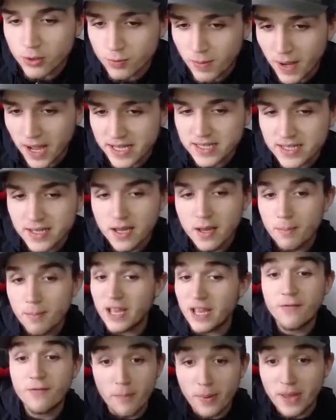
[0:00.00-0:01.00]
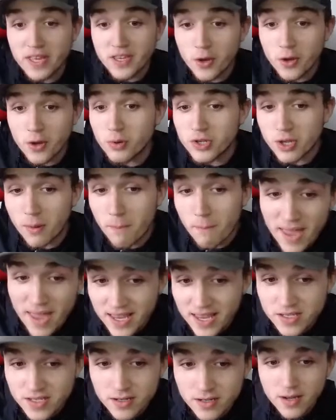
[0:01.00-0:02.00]
bad. Peak Fabinho was
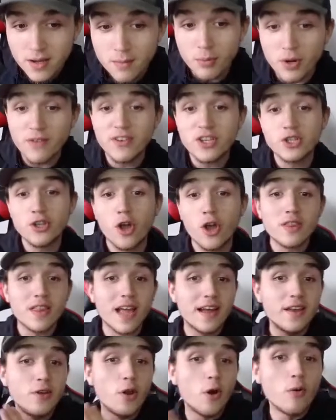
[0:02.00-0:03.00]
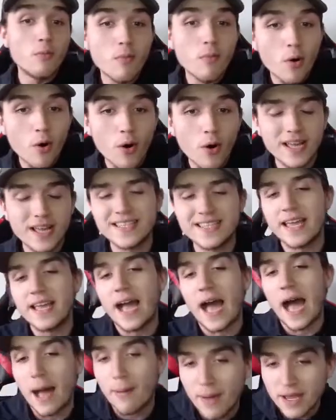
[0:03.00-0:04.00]
amazing, but if he's not that no more, it's
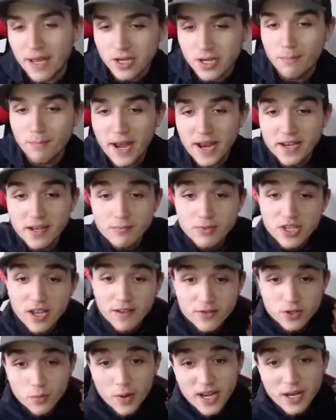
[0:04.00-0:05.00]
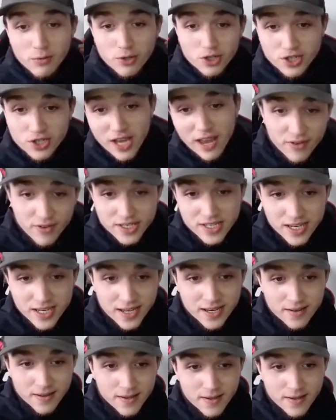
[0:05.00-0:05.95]
like James compared himself to when he was 17.